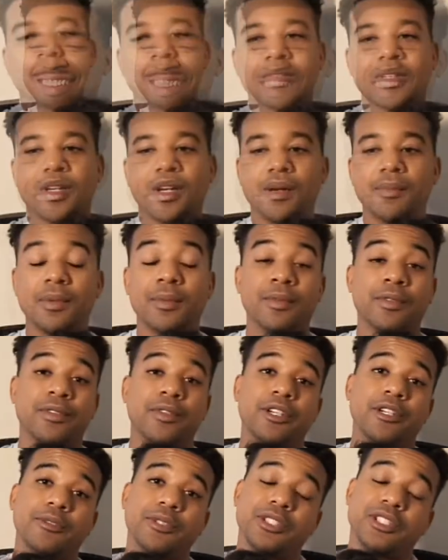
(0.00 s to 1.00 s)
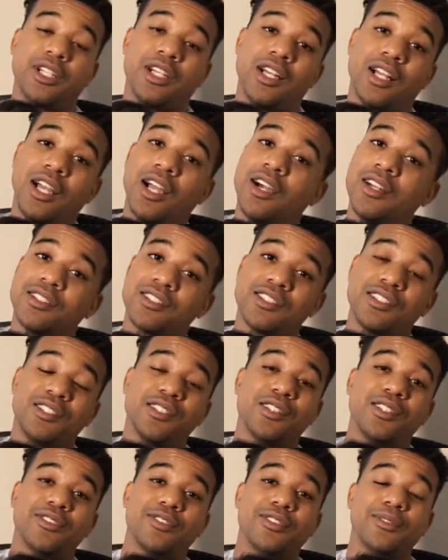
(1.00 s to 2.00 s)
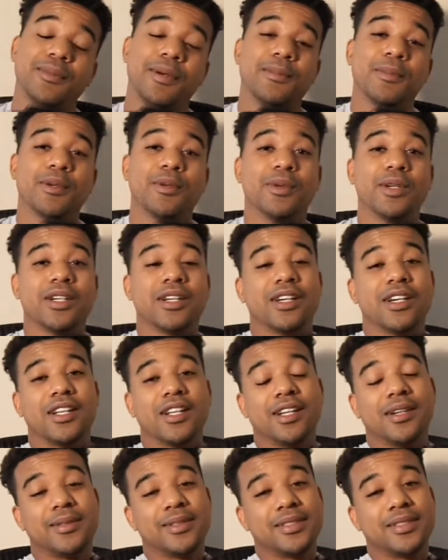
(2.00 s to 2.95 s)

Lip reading: I'm gonna be real with y'all. I honestly don't even remember where the hell I was